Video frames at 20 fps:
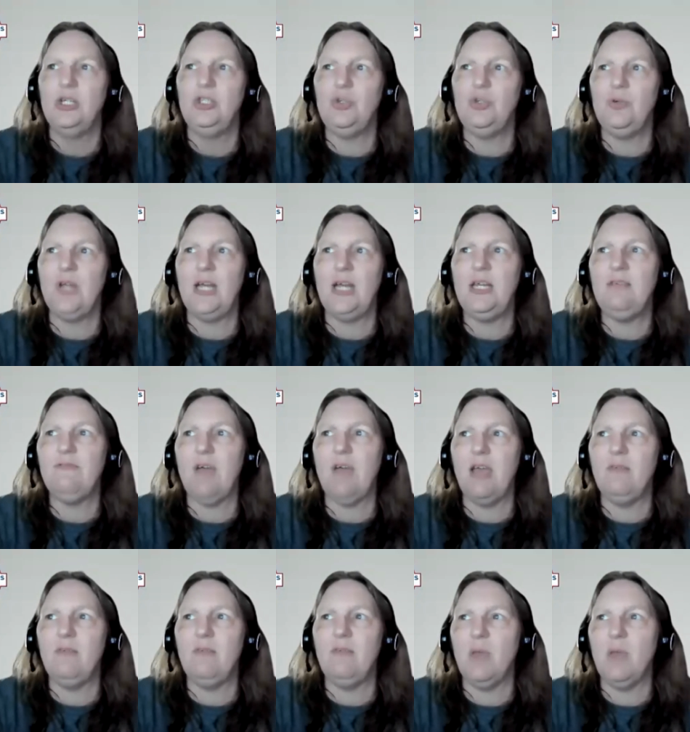to
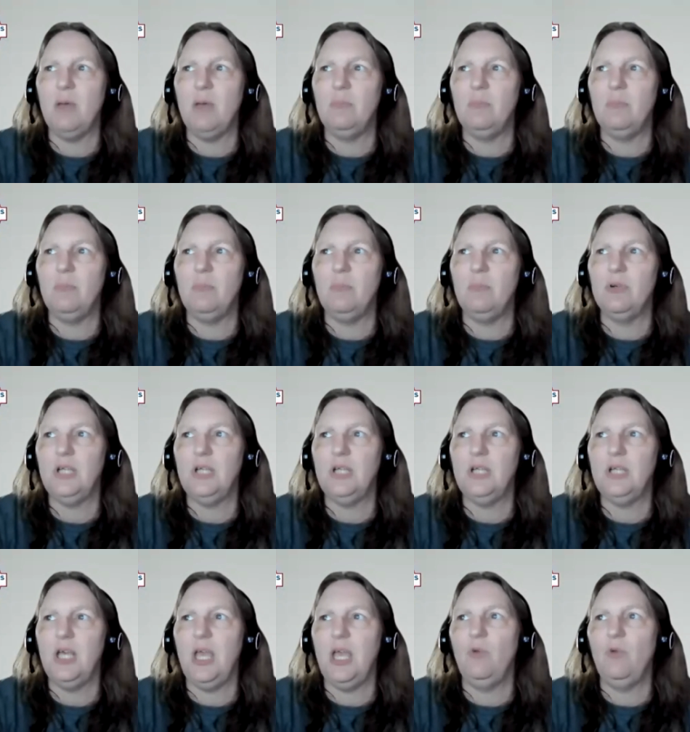95 members
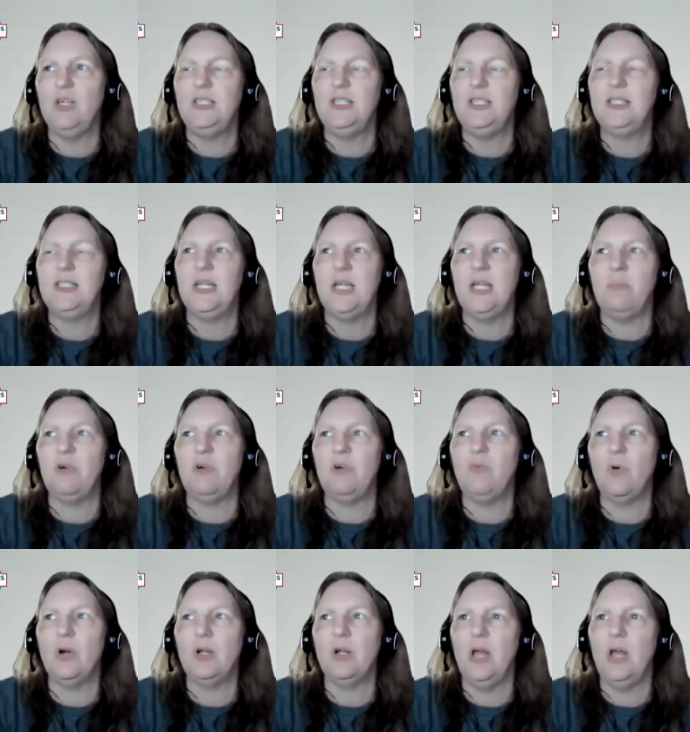and was the number
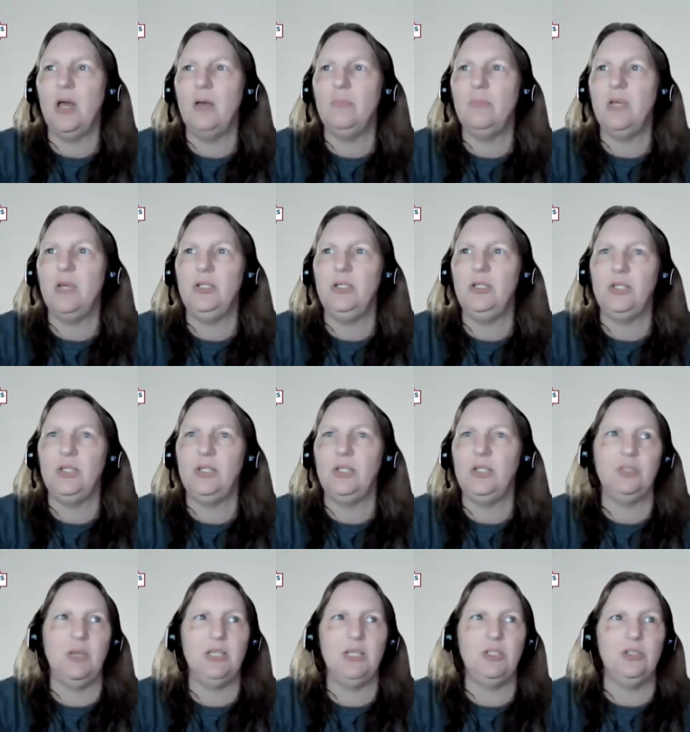four club in
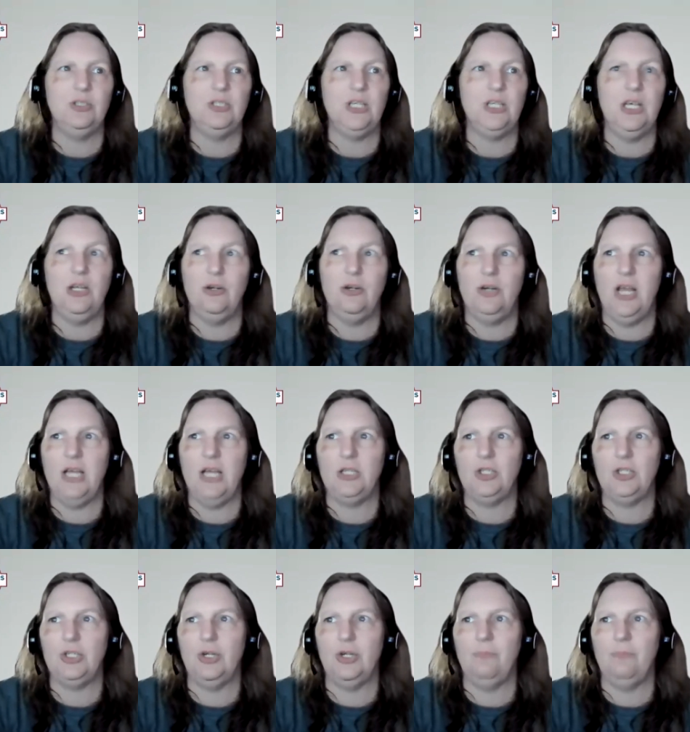Toastmasters
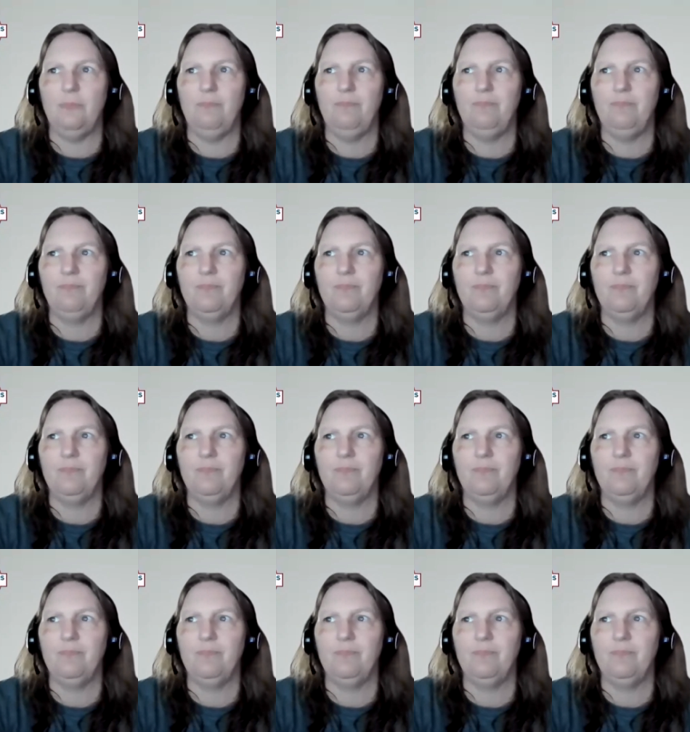International.